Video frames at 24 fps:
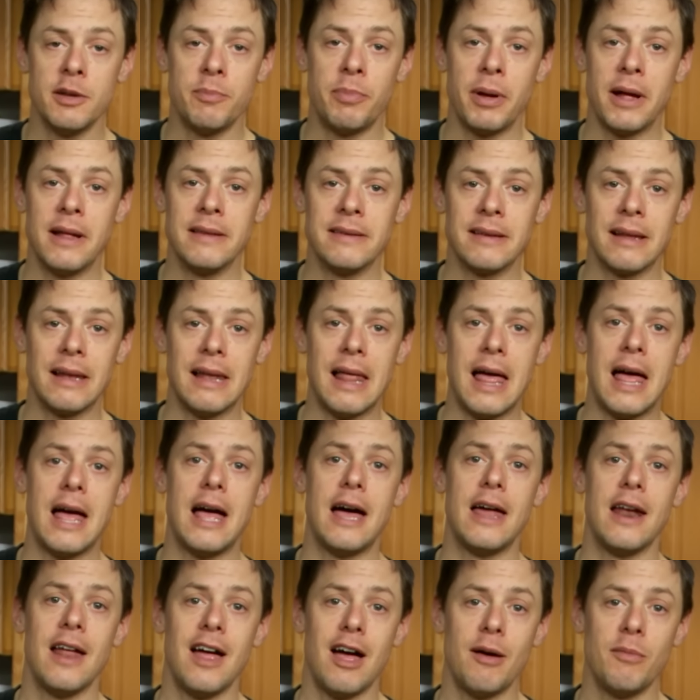depends a
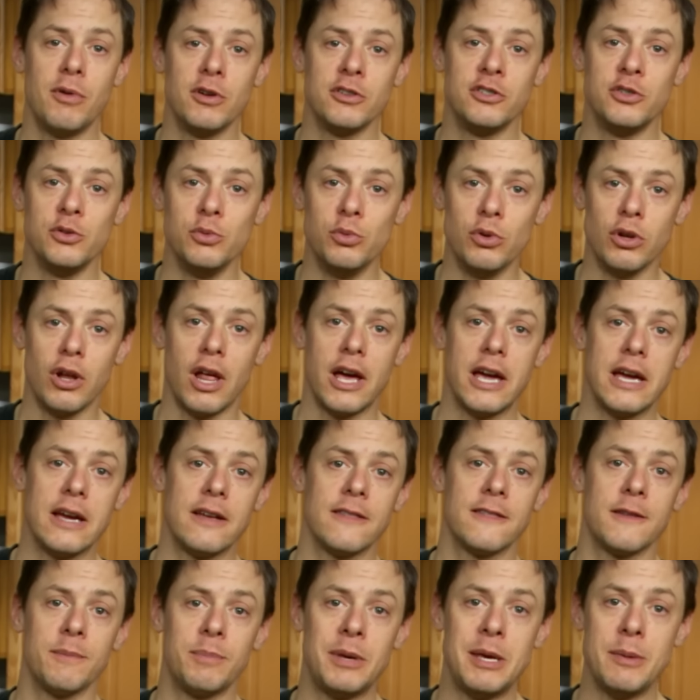lot on how much you
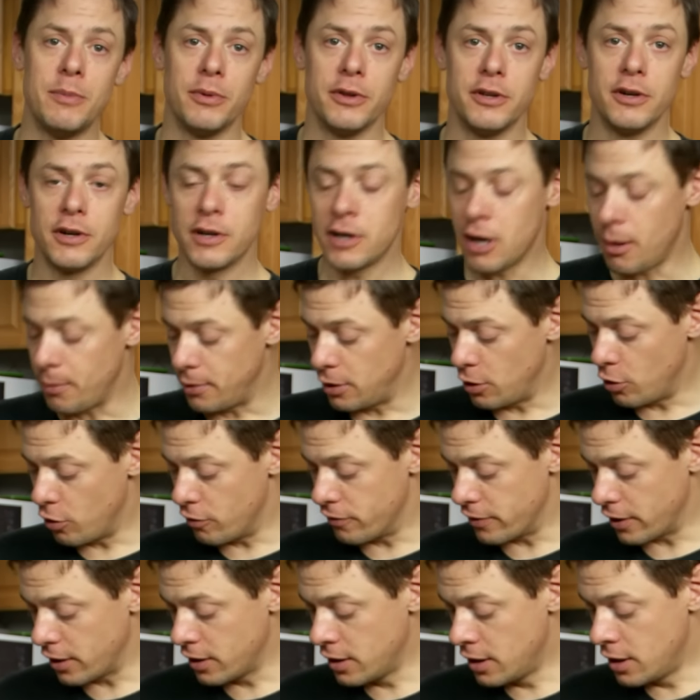like the people that are coming
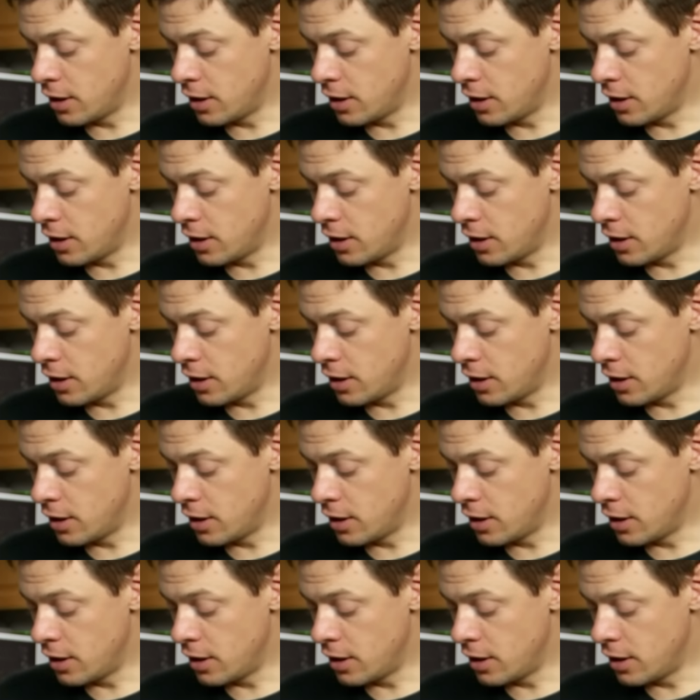over.